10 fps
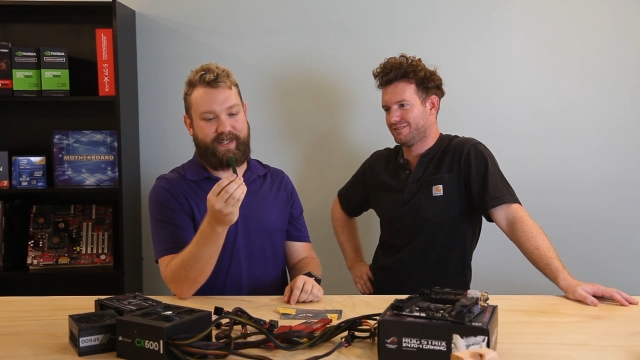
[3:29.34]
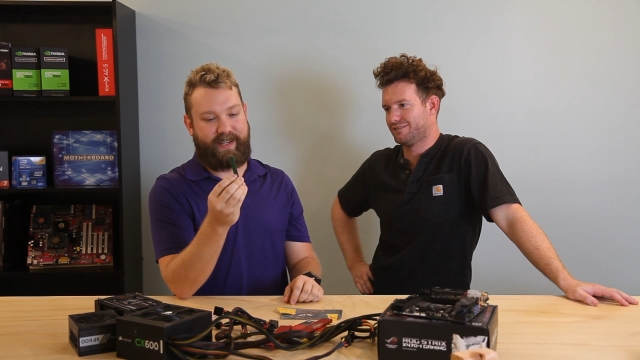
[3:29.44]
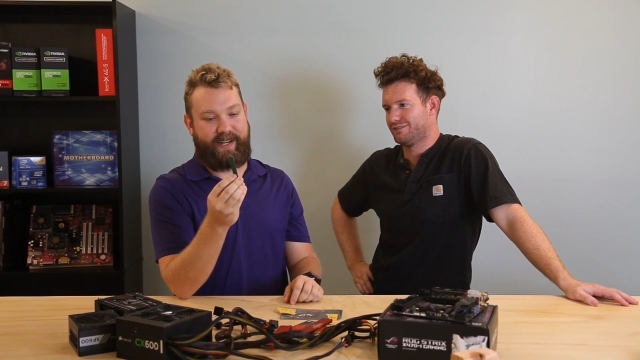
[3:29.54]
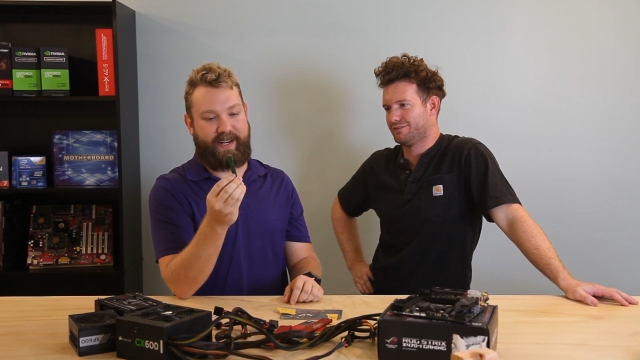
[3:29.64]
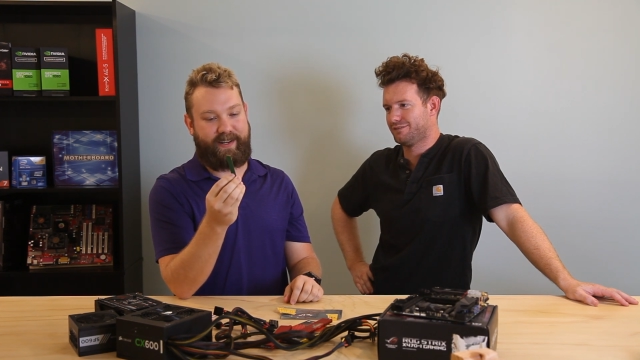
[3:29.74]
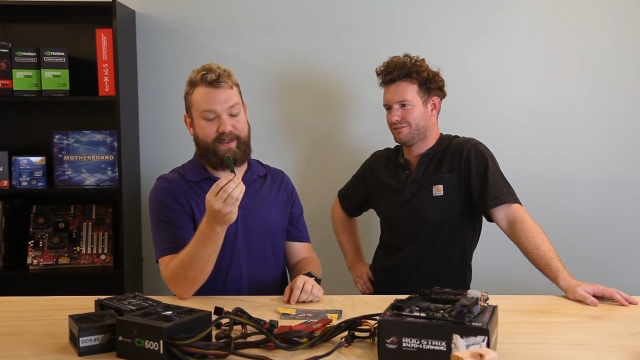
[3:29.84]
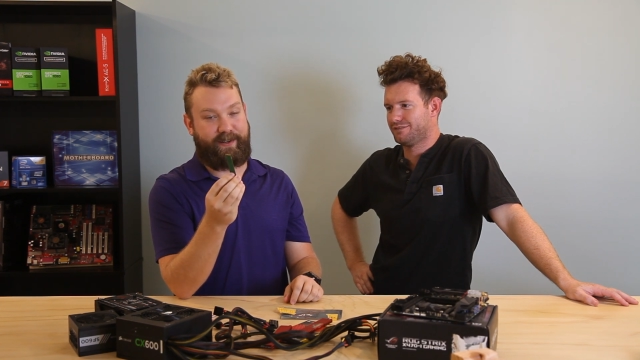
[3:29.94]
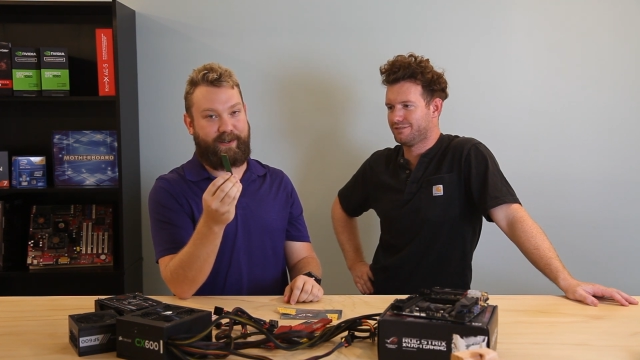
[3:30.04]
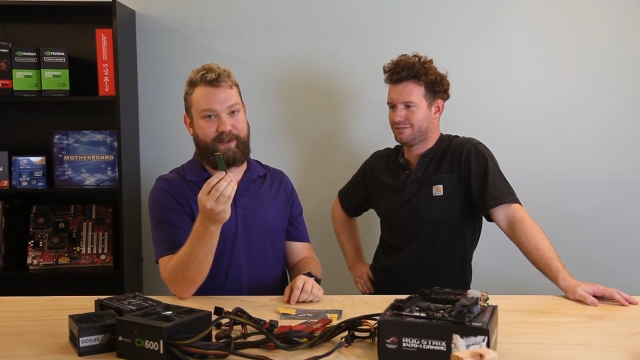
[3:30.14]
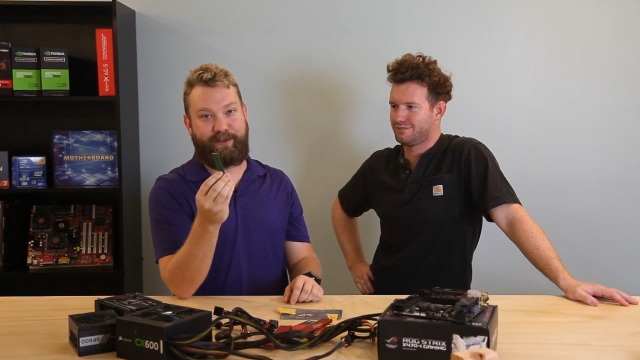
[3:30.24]
Speaker 1: And
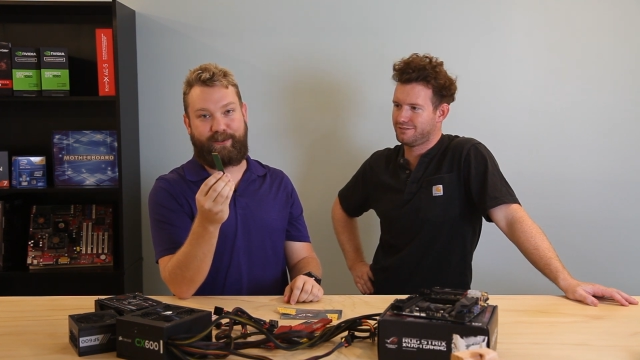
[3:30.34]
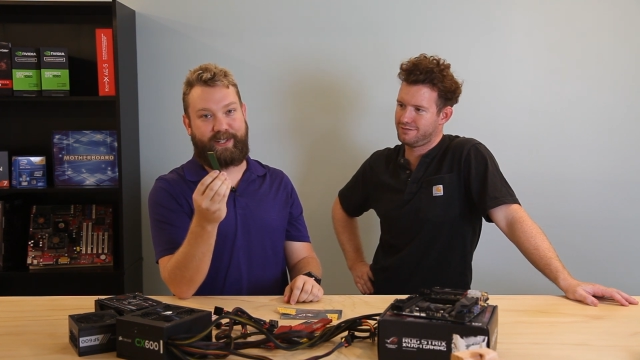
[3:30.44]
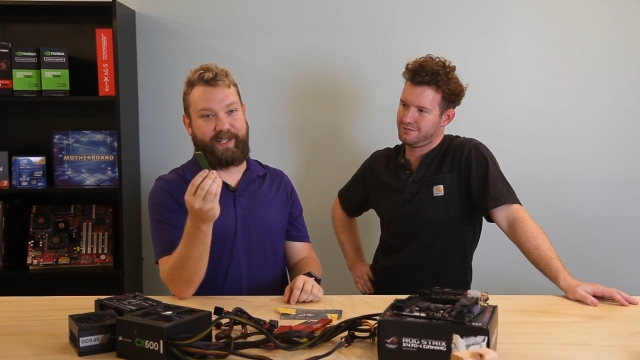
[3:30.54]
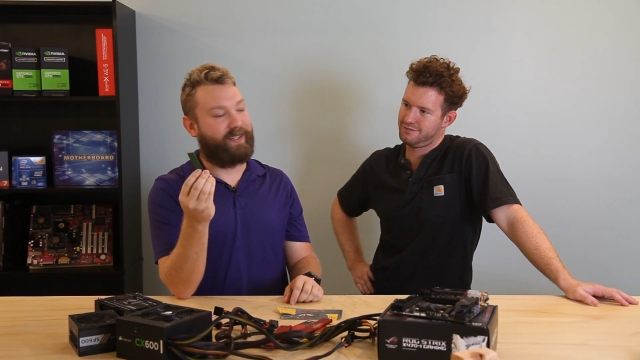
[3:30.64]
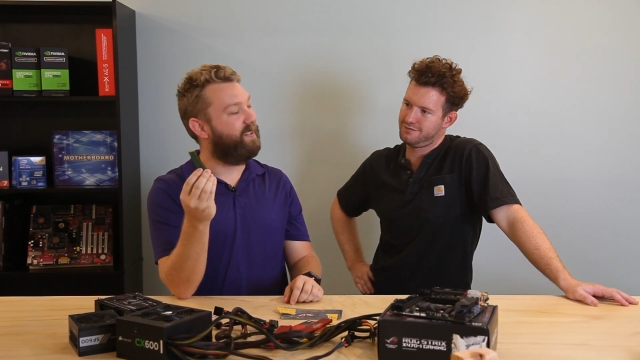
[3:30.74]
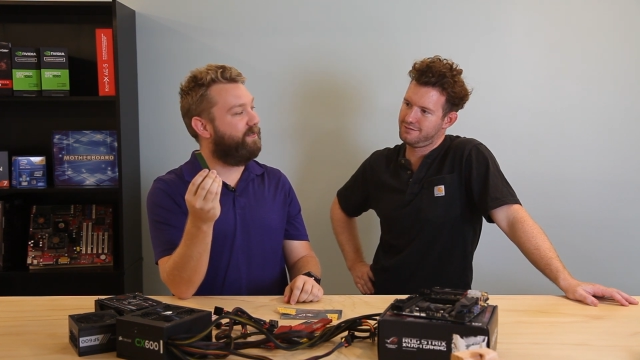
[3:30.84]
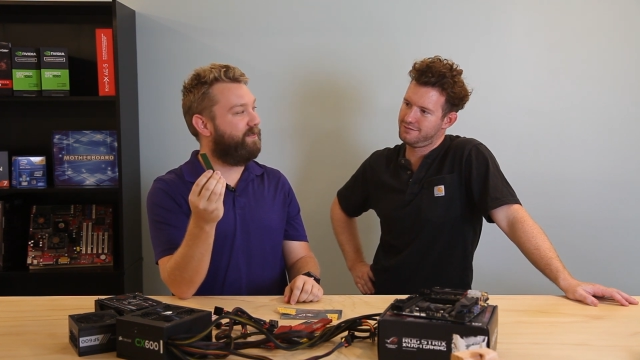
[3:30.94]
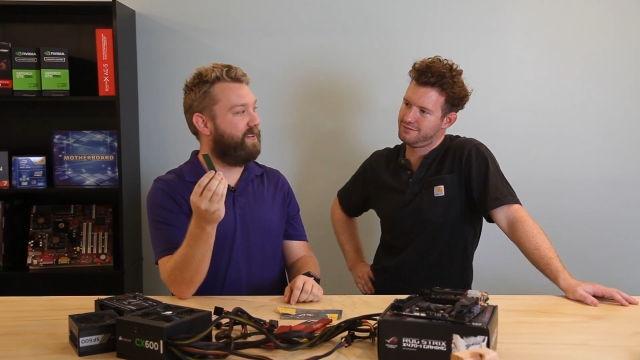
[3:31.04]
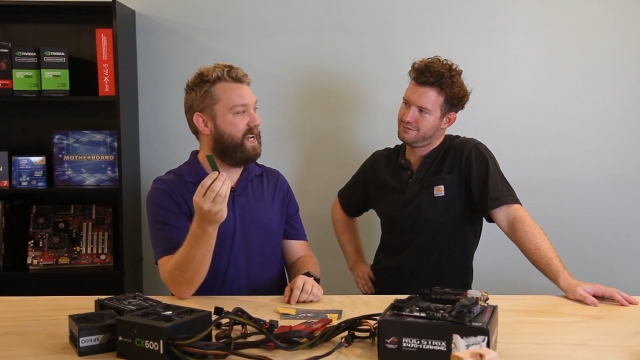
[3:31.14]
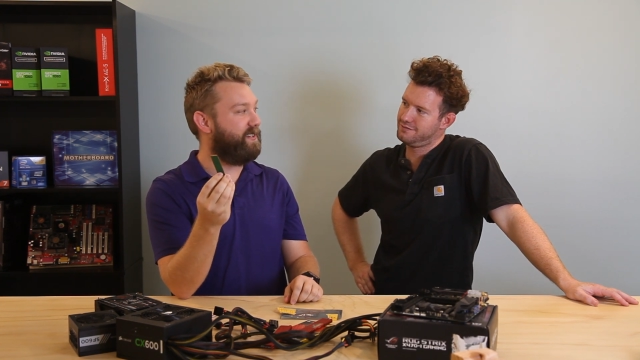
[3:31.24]
they're really
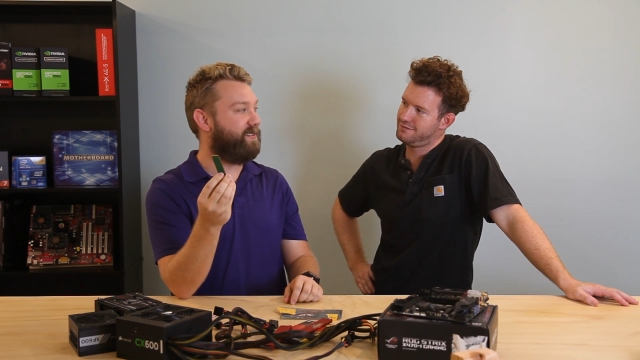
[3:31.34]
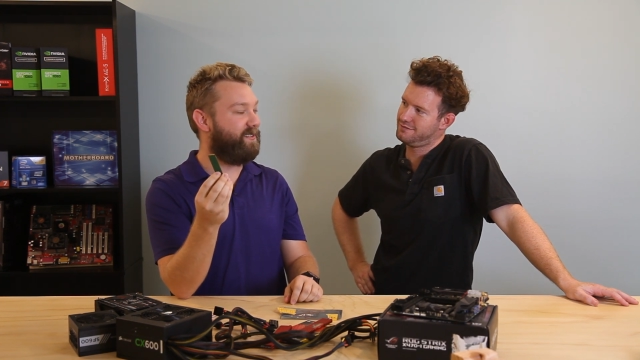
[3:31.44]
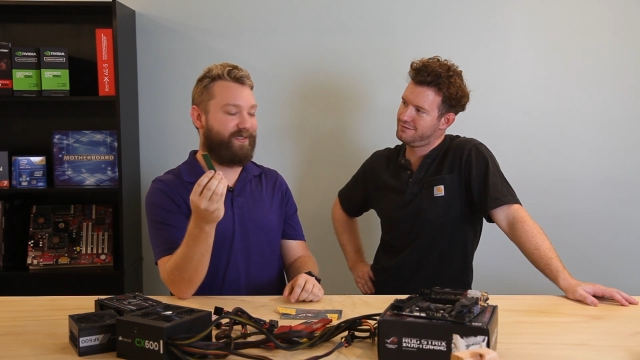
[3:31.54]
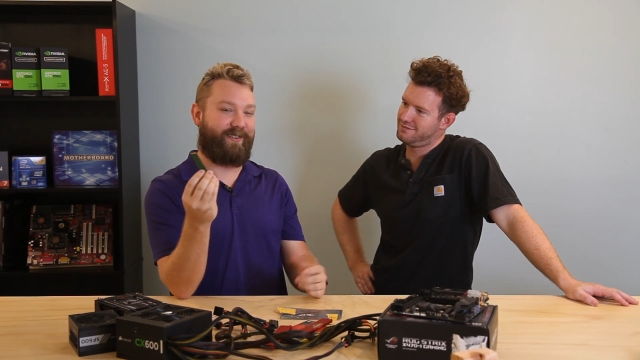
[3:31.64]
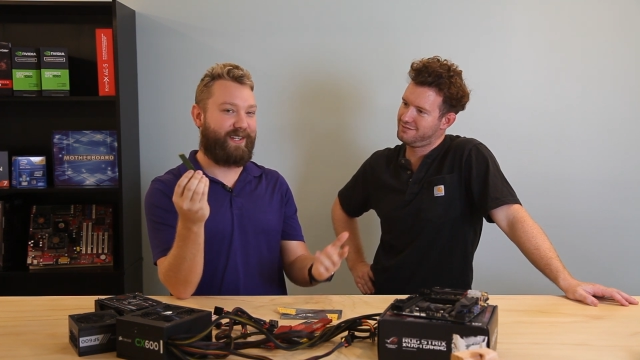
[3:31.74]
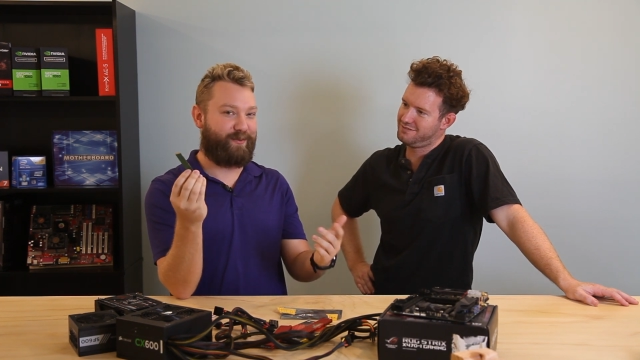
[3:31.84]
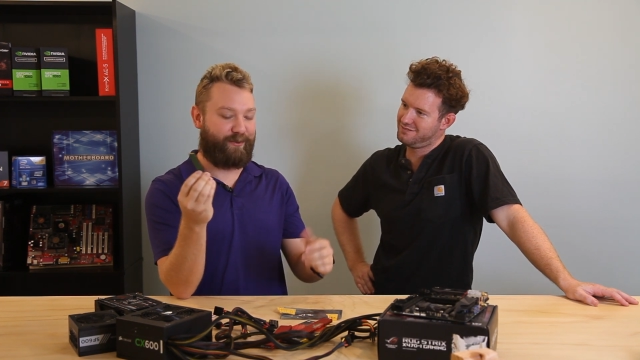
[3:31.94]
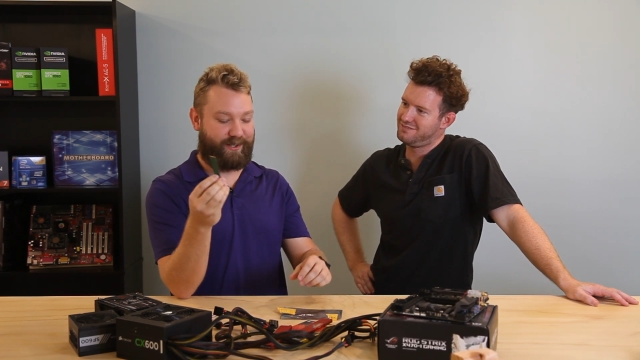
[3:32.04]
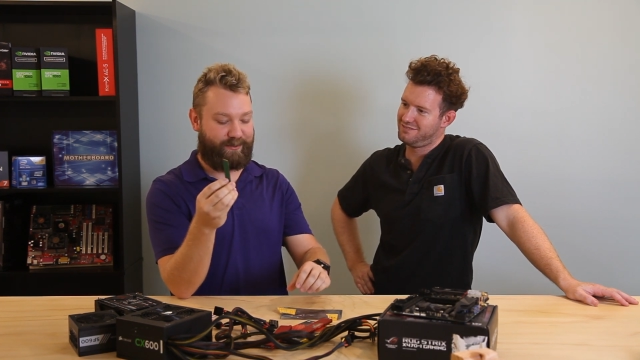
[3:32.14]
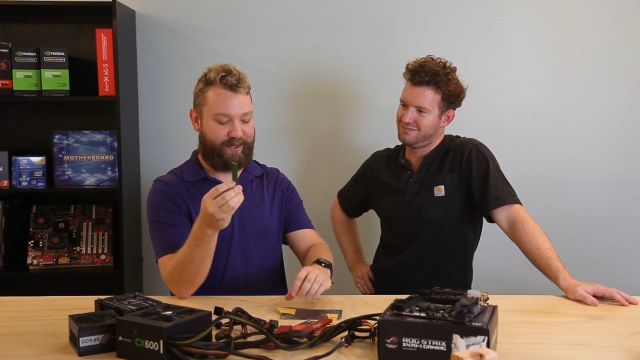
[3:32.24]
fast, so that's
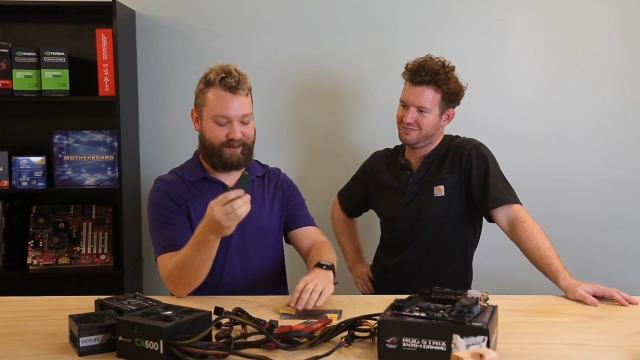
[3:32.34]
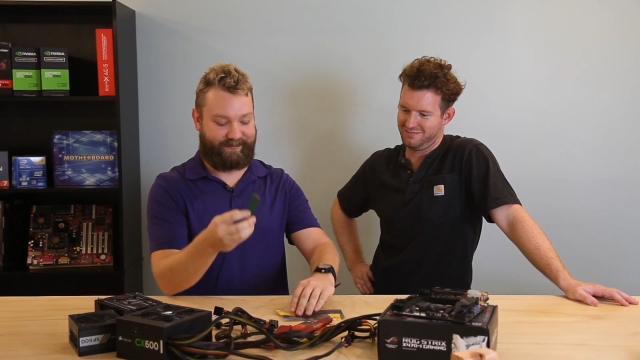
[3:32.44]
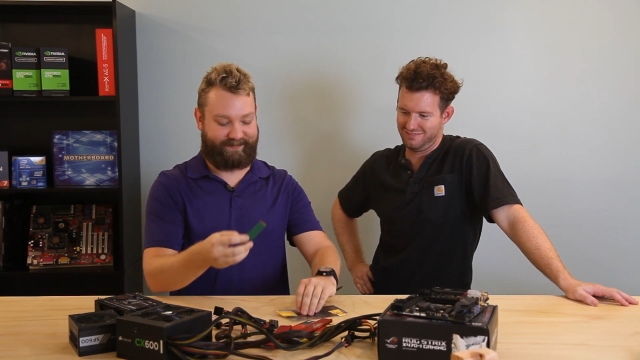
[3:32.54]
pretty sweet.